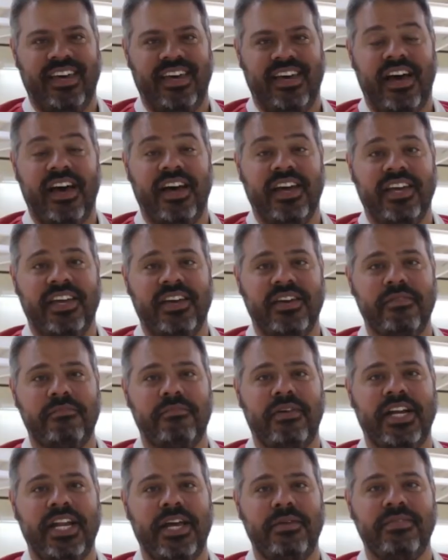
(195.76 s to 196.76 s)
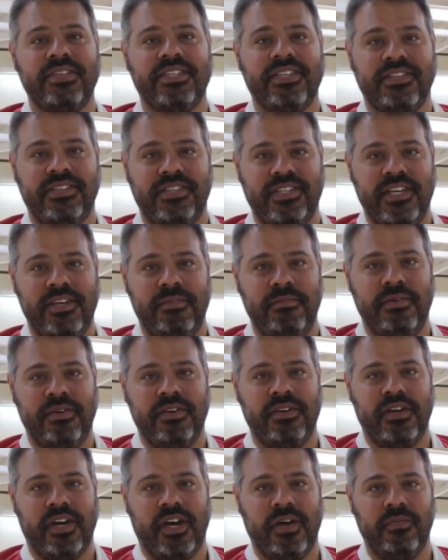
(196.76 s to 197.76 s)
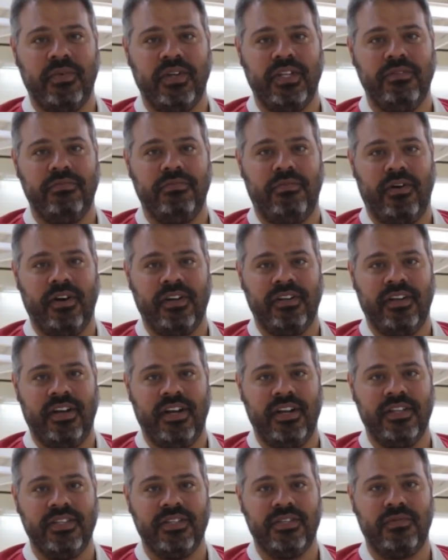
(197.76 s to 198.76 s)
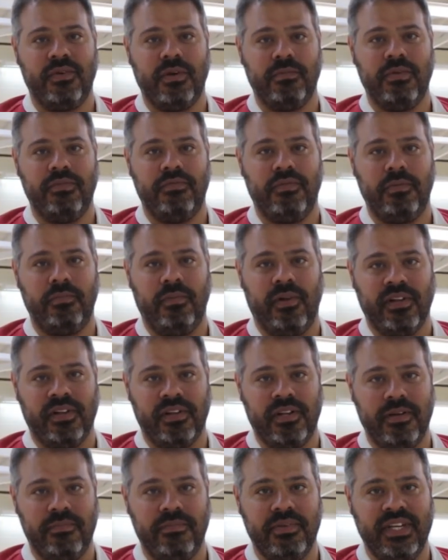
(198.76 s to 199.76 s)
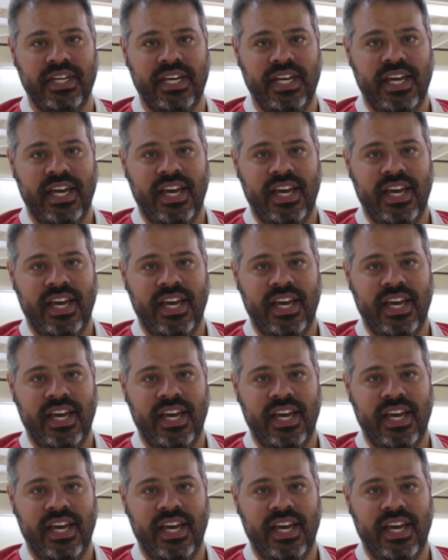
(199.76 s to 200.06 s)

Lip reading: Hi, my name is Haseeb. I'm with the Falkland Islands Rugby Football Club.